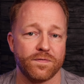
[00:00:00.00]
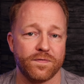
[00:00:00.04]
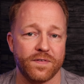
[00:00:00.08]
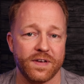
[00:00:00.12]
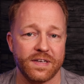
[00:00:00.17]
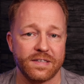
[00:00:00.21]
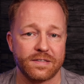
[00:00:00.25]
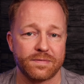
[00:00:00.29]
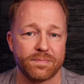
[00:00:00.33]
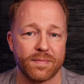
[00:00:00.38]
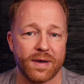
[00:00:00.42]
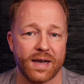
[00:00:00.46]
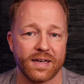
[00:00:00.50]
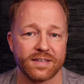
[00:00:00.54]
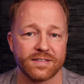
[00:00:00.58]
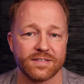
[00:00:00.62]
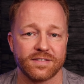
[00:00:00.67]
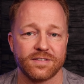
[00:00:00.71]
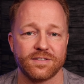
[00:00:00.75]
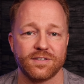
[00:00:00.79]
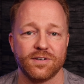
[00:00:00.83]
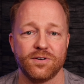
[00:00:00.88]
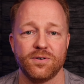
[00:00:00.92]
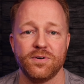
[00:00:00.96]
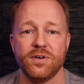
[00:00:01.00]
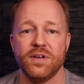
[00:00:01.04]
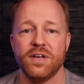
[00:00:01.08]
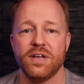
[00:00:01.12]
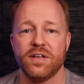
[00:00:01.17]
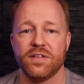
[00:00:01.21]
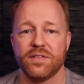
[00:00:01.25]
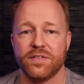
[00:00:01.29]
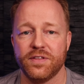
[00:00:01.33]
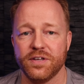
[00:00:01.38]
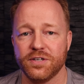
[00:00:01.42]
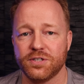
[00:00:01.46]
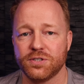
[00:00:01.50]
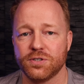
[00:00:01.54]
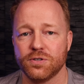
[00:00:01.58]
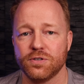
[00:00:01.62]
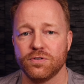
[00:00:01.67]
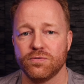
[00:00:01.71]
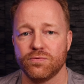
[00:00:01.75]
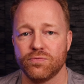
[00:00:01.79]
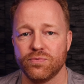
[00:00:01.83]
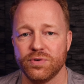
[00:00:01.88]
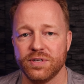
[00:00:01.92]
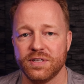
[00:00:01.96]
face mask, so this
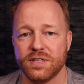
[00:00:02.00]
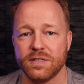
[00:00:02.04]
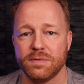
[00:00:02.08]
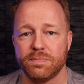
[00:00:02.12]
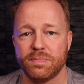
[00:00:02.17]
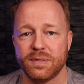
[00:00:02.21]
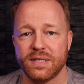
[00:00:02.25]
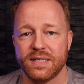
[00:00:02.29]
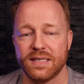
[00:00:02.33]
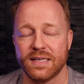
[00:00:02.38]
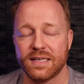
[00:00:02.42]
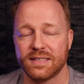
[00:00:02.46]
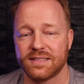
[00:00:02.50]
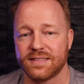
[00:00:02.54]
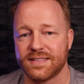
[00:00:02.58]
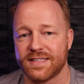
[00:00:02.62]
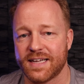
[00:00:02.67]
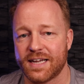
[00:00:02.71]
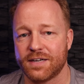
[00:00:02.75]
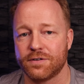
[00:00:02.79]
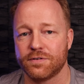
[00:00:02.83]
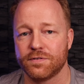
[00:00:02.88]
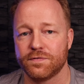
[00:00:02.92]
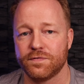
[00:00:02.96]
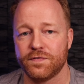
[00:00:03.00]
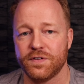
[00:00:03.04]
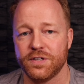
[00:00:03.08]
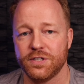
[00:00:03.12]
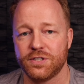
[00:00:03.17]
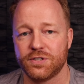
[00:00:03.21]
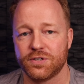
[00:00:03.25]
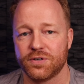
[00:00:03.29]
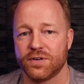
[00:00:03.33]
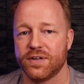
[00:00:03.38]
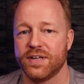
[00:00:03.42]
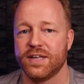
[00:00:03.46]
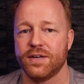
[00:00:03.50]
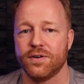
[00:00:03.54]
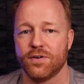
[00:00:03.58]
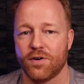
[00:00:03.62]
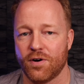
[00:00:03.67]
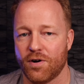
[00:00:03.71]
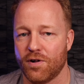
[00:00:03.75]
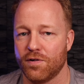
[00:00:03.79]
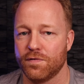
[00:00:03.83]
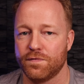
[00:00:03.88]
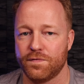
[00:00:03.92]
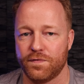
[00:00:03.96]
should really be a standard feature in
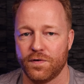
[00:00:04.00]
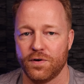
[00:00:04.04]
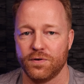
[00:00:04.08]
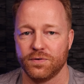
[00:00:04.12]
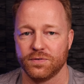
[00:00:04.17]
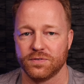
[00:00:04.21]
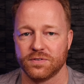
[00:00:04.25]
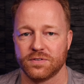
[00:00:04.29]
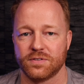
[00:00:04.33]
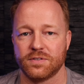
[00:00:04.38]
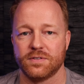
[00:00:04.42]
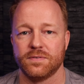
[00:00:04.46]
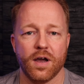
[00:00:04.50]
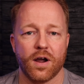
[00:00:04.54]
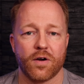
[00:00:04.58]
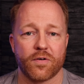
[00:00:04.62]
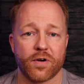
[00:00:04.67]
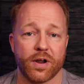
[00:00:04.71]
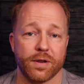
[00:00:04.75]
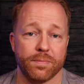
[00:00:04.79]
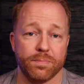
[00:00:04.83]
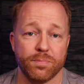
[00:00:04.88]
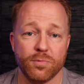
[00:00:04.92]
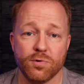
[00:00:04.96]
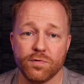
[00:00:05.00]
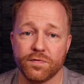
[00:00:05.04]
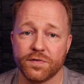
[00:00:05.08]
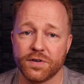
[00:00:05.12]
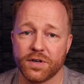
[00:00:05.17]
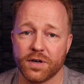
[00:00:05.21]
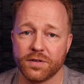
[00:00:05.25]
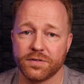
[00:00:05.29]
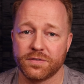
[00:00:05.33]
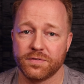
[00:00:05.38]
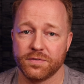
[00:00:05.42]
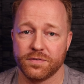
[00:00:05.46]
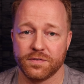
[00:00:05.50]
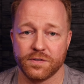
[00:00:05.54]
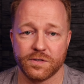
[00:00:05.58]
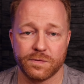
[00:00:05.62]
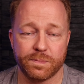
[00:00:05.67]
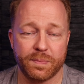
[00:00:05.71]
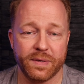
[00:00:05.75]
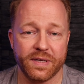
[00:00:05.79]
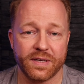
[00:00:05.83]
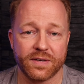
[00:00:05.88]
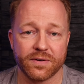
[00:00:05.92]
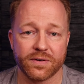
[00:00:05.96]
all phones. Alright, moving on to the
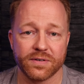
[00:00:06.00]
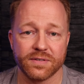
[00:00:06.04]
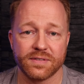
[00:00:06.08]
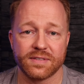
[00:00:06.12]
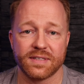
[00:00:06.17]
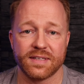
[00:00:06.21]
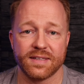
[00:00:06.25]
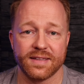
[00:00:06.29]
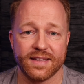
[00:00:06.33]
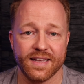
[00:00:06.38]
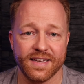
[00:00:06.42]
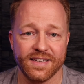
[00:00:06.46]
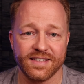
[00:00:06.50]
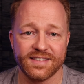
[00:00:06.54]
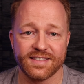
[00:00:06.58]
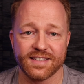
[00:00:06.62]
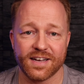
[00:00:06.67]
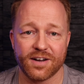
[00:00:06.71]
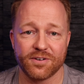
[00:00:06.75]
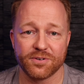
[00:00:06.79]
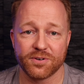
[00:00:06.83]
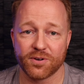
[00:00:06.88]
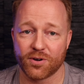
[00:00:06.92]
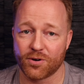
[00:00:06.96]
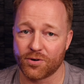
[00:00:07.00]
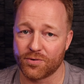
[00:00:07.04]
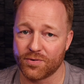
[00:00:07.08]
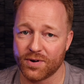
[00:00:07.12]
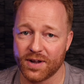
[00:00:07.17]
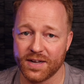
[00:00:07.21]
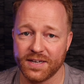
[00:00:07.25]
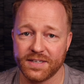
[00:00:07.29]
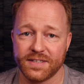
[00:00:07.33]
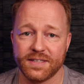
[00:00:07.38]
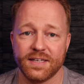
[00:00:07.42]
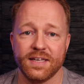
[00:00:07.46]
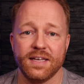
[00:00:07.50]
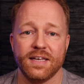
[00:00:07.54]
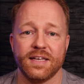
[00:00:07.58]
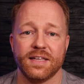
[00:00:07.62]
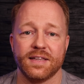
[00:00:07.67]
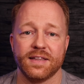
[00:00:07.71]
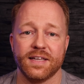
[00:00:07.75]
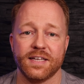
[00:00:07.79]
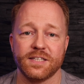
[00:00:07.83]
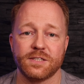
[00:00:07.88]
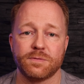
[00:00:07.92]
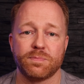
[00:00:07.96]
speakers, they sound alright.
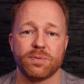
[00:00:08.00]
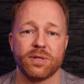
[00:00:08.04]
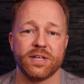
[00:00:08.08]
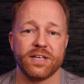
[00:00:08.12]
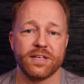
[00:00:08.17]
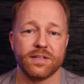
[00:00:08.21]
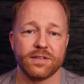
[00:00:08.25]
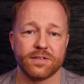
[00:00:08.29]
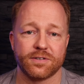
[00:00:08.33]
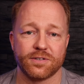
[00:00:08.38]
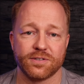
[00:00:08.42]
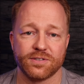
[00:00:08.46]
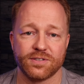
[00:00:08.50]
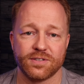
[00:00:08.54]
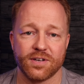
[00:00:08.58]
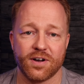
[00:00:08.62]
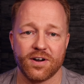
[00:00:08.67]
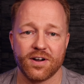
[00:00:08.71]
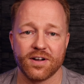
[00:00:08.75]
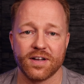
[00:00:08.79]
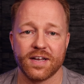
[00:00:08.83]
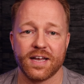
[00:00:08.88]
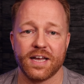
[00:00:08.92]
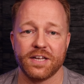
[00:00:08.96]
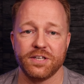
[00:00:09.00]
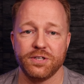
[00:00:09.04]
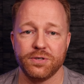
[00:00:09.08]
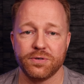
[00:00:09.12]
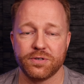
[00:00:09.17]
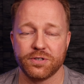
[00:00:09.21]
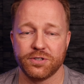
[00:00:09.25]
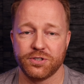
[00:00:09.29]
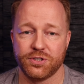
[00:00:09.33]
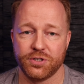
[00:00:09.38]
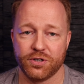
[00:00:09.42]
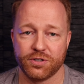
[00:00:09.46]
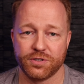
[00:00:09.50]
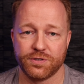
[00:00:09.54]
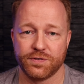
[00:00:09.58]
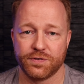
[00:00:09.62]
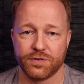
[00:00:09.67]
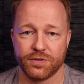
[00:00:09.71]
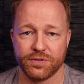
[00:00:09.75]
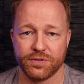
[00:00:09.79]
Let's play a little song and you can judge for